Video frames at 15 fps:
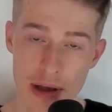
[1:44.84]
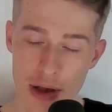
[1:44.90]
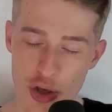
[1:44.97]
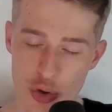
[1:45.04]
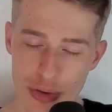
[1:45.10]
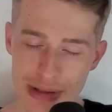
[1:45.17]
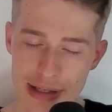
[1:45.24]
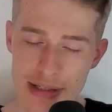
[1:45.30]

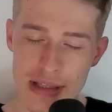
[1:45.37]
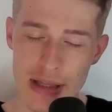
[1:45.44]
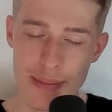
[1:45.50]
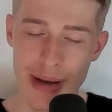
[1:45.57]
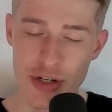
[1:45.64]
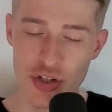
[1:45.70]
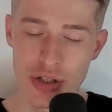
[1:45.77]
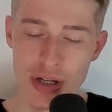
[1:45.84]
You listen
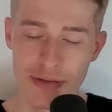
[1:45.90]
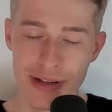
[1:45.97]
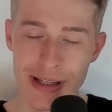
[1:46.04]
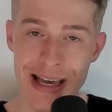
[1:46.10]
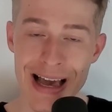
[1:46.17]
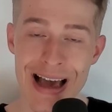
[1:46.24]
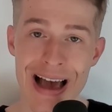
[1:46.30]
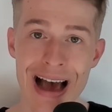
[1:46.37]
imaginatively
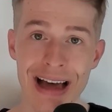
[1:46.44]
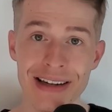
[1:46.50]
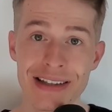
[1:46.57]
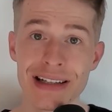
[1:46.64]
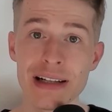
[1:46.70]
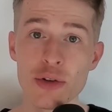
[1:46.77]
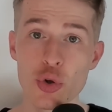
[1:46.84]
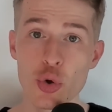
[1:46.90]

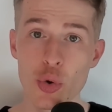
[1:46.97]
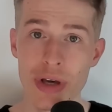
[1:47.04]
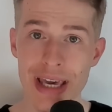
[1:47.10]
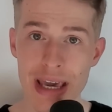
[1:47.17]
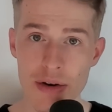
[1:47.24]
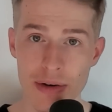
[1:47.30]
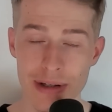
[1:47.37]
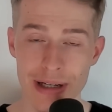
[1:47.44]
until you
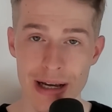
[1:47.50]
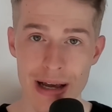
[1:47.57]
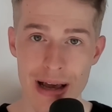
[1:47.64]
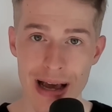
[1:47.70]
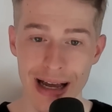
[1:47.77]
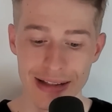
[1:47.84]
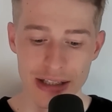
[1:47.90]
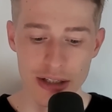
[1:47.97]
hear it,
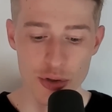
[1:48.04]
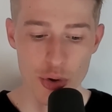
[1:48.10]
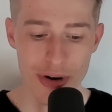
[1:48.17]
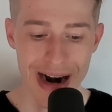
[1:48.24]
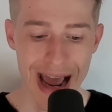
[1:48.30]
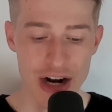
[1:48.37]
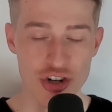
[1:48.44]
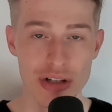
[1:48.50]
until you're
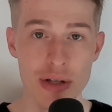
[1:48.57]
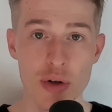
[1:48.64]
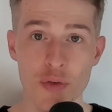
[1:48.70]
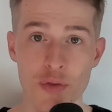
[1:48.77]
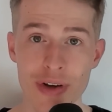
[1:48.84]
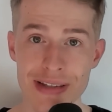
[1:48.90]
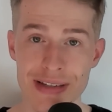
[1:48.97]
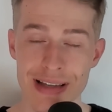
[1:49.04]
actually
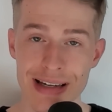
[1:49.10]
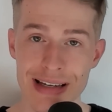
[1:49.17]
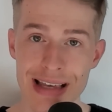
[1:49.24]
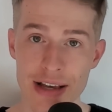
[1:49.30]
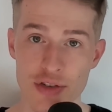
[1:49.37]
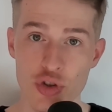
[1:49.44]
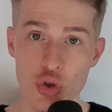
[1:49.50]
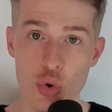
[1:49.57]
convinced that
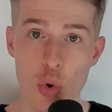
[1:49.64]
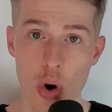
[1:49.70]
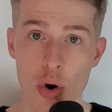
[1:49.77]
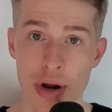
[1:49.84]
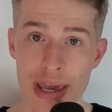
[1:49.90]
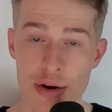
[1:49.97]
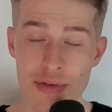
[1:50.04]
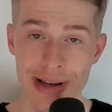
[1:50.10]
yes, you are
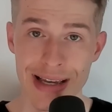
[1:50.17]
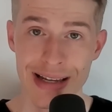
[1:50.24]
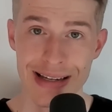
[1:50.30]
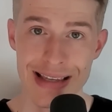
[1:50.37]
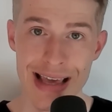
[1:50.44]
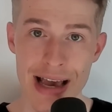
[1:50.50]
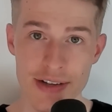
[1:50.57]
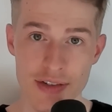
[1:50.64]
hearing it.
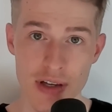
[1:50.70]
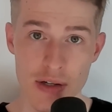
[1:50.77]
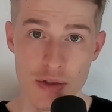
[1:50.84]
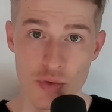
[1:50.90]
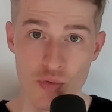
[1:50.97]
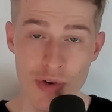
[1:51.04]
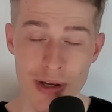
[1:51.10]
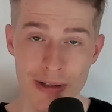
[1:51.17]
Yes, it is
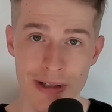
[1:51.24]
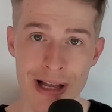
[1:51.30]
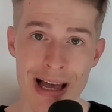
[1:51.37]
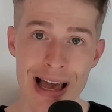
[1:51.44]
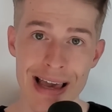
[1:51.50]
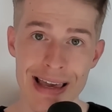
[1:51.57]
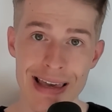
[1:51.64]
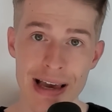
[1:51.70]
real.
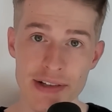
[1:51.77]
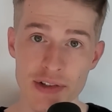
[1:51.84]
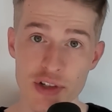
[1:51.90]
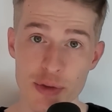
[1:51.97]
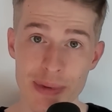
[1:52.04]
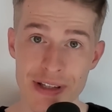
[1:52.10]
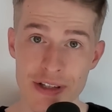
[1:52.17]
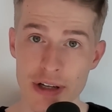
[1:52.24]
Yes, it has
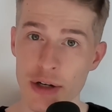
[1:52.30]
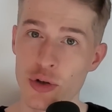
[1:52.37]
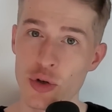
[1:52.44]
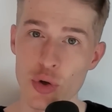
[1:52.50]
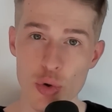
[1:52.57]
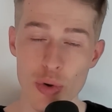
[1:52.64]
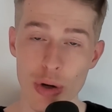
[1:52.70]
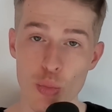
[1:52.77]
been said
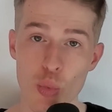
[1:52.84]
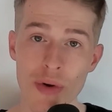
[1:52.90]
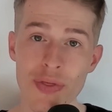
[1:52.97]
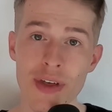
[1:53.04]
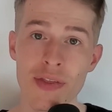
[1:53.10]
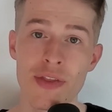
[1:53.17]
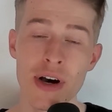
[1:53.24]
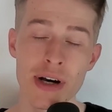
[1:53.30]
to you. And what
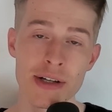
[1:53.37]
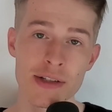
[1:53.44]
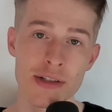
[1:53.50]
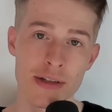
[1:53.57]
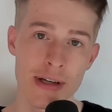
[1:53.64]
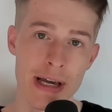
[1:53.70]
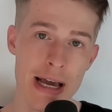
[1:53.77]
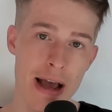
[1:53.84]
that does,
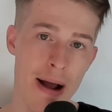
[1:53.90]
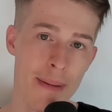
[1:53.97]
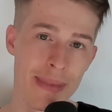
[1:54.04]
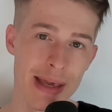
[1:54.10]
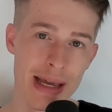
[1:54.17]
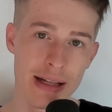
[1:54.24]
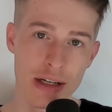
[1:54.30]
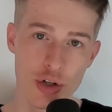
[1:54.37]

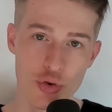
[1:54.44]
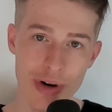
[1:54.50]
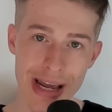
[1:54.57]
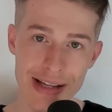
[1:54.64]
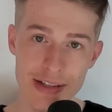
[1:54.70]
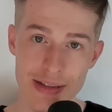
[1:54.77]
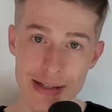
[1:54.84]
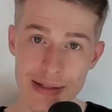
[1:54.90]
it
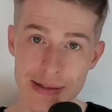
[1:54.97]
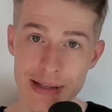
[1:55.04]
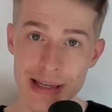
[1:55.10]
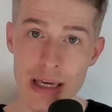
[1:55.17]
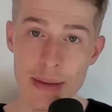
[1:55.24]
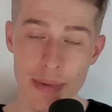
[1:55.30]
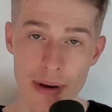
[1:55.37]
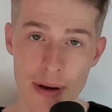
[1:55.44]
creates this
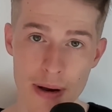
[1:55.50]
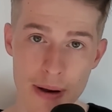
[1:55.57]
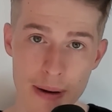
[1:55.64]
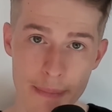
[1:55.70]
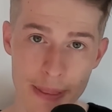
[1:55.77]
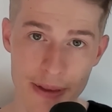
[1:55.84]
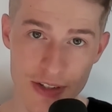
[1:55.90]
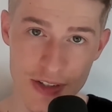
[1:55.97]
deep,
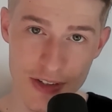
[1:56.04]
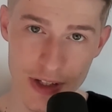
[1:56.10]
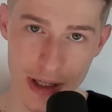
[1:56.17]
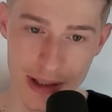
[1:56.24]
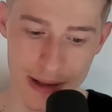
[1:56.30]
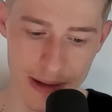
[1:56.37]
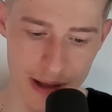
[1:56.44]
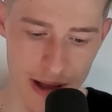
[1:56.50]

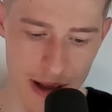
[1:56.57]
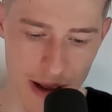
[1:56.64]
subtle,